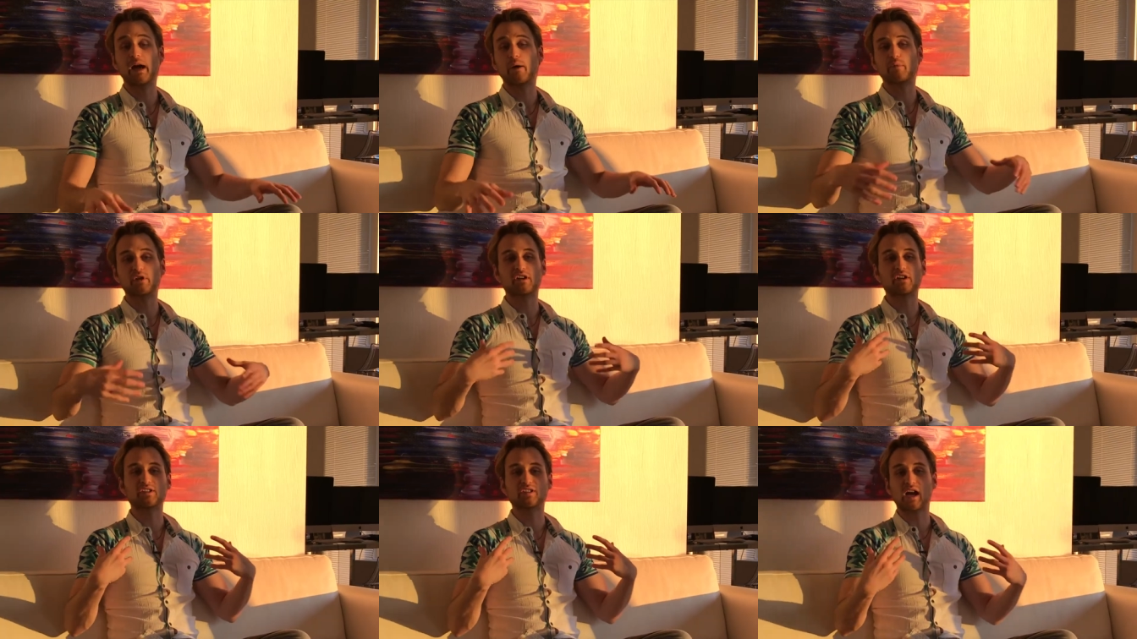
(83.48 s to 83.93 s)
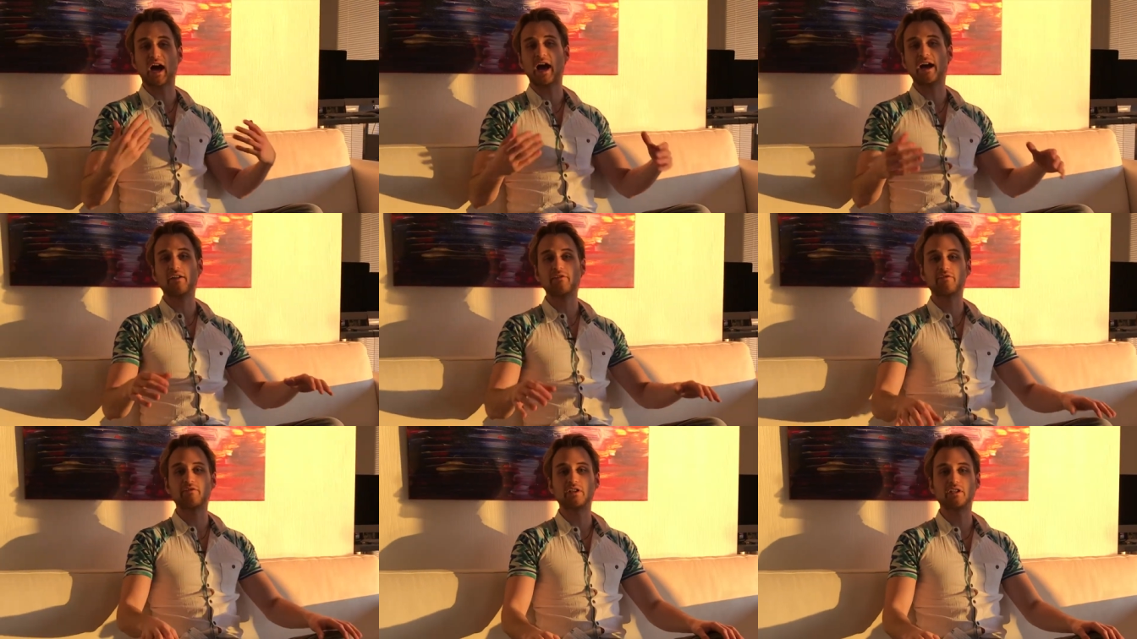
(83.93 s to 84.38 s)
because
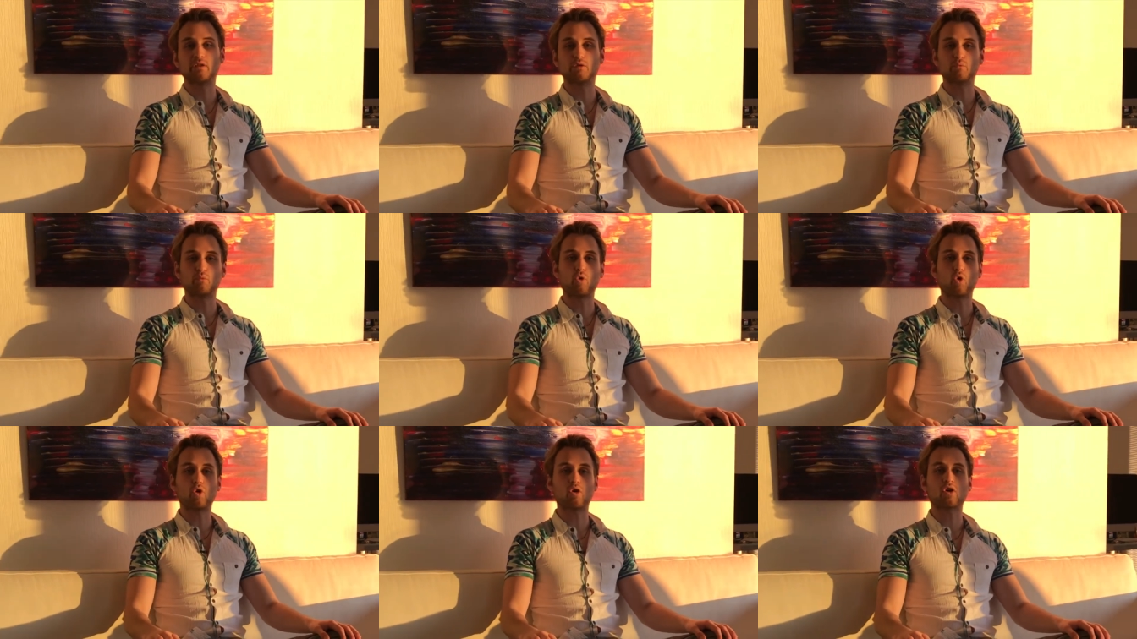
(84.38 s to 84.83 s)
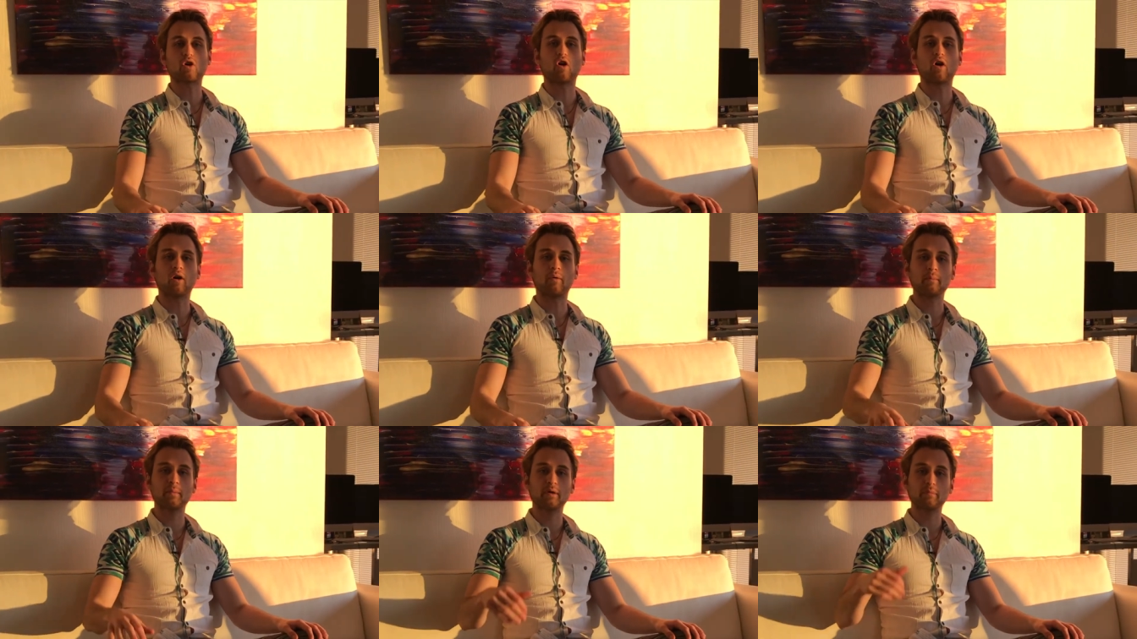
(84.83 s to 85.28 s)
I feel more
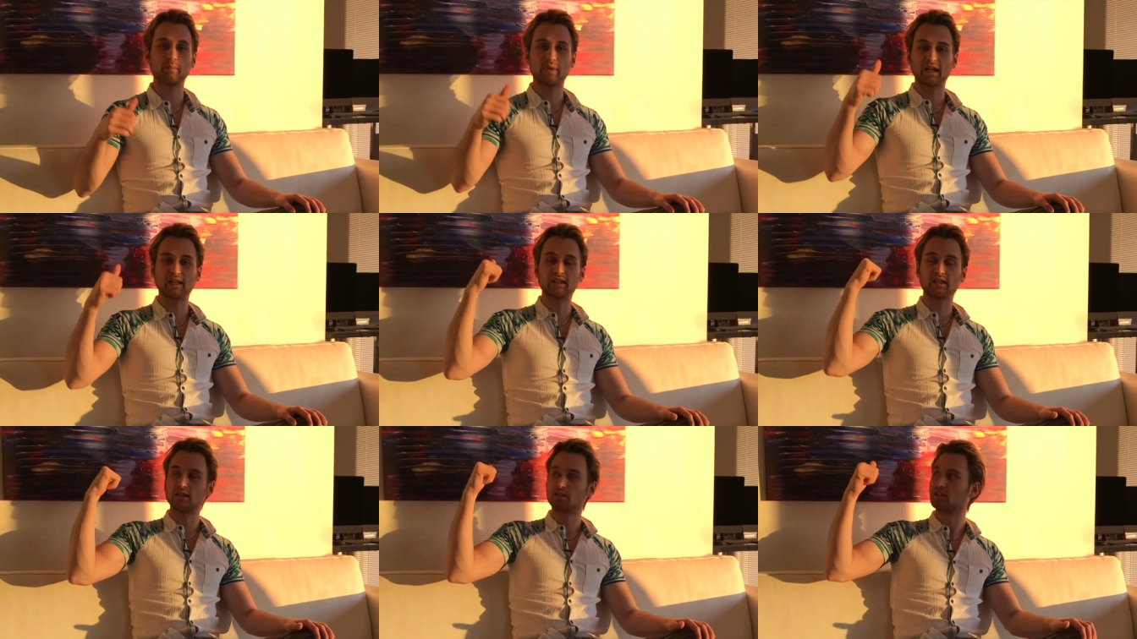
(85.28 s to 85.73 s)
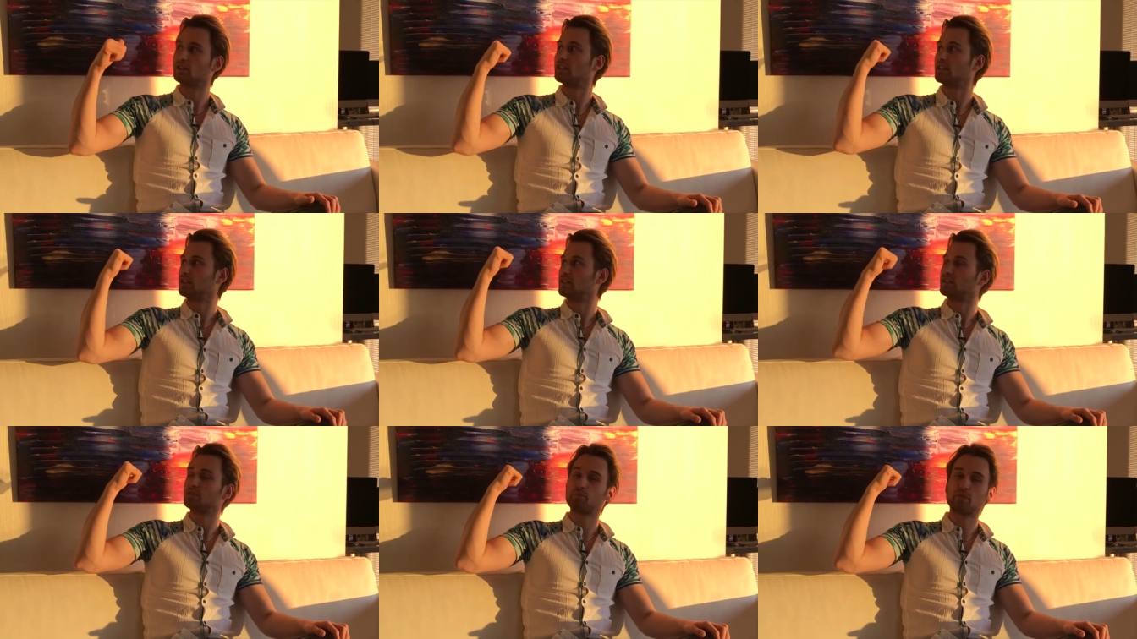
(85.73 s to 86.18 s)
calm painting
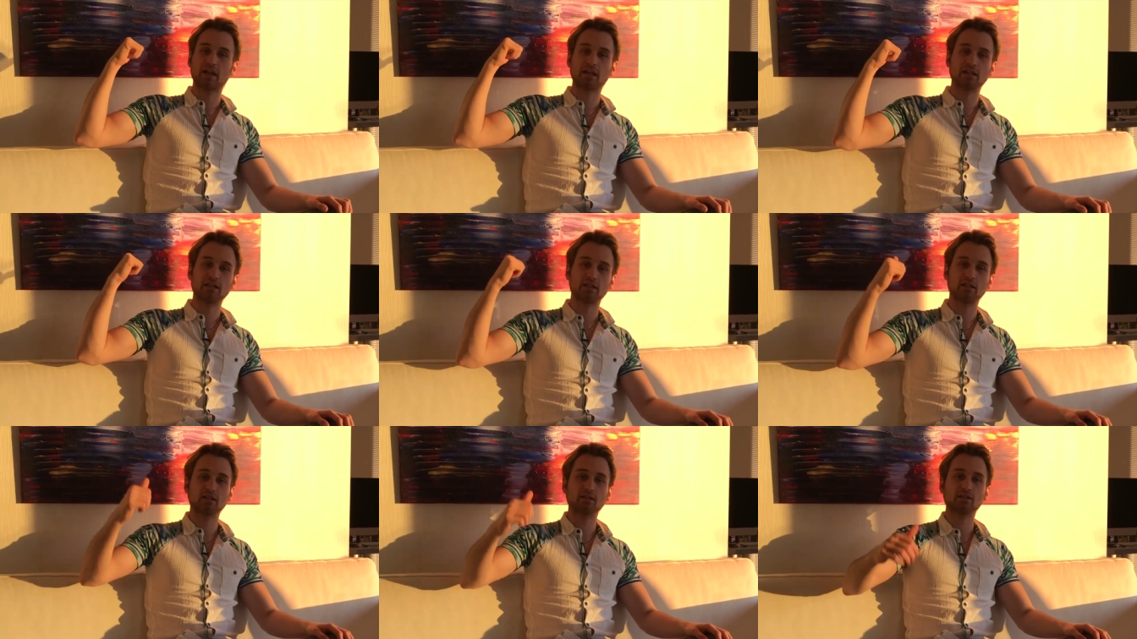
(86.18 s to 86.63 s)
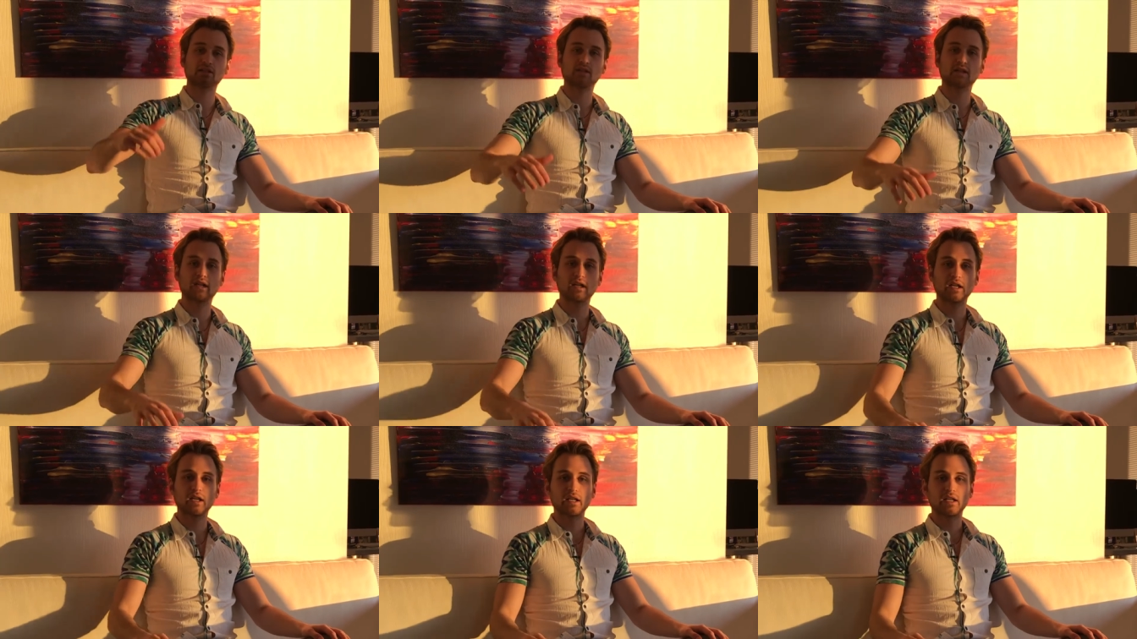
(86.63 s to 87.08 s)
these paintings.
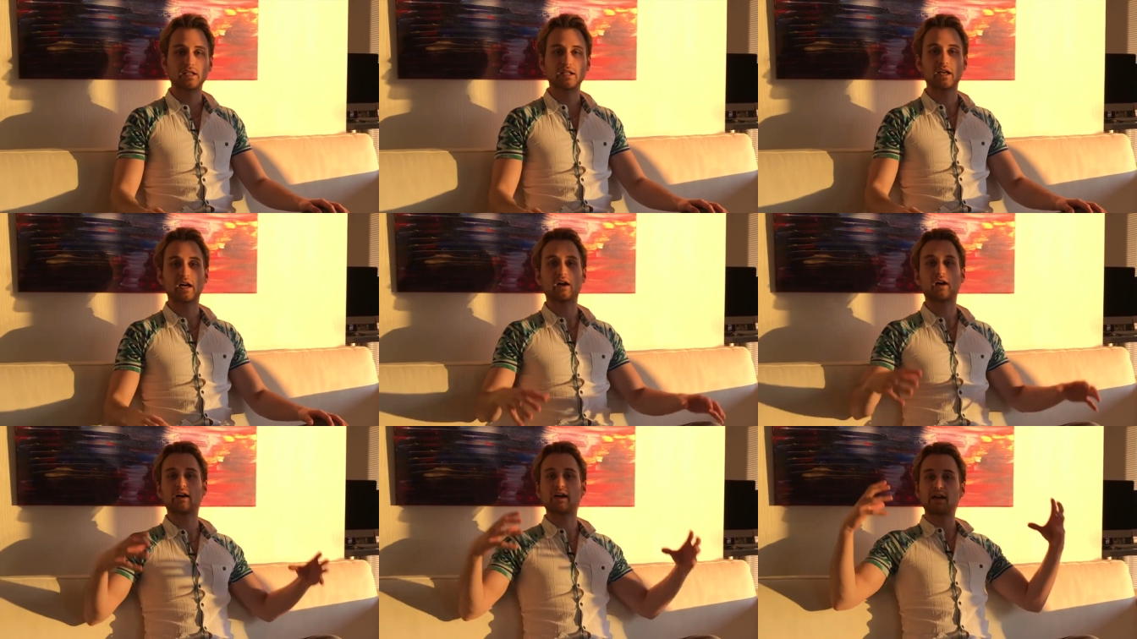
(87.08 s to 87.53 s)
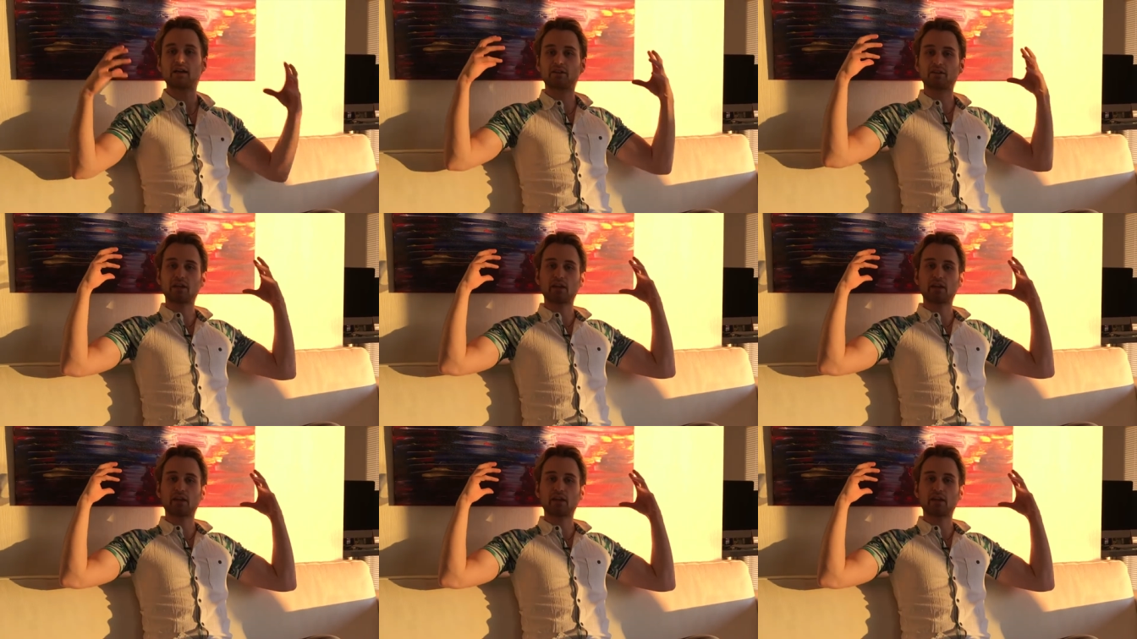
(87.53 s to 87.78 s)
They, are, they